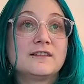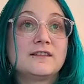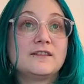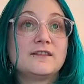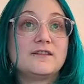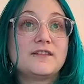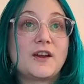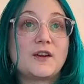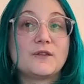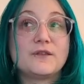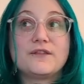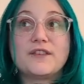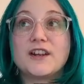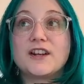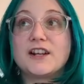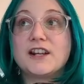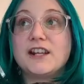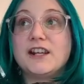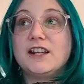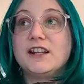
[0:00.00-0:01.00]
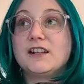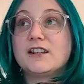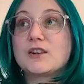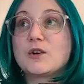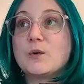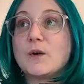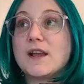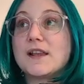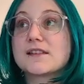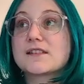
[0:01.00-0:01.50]
Fountain Fairy
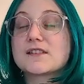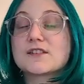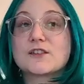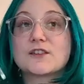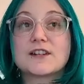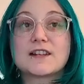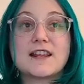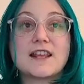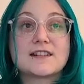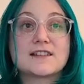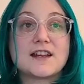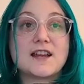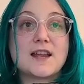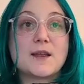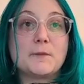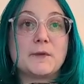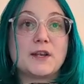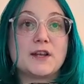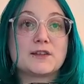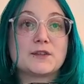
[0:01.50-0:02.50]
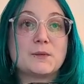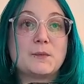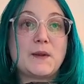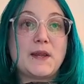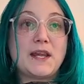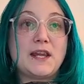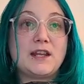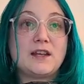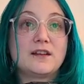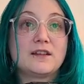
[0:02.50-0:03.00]
quests during that time and got to
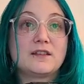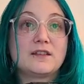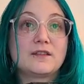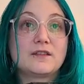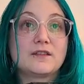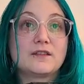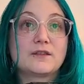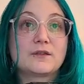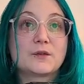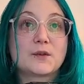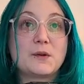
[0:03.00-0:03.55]
paint 3